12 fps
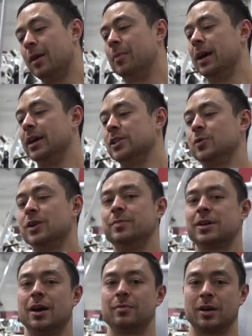but it's when you
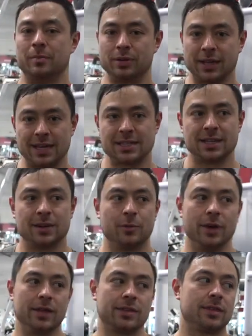become complacent
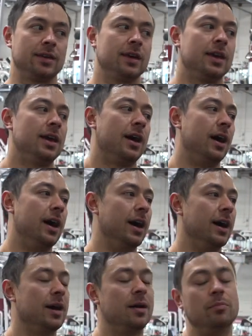with
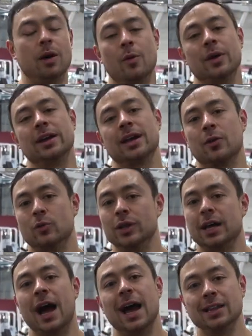uh, butt wink at
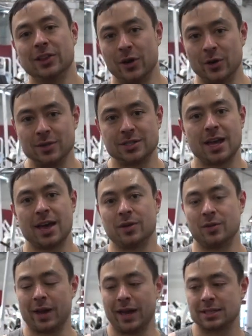really high loads,
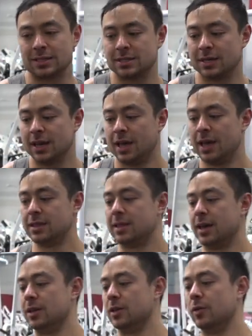heavy weights,
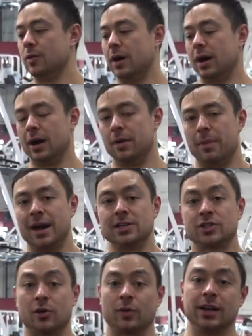that you uh, might
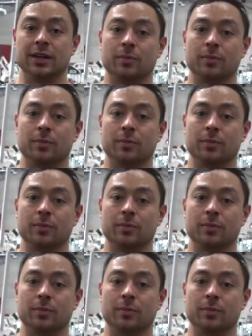start running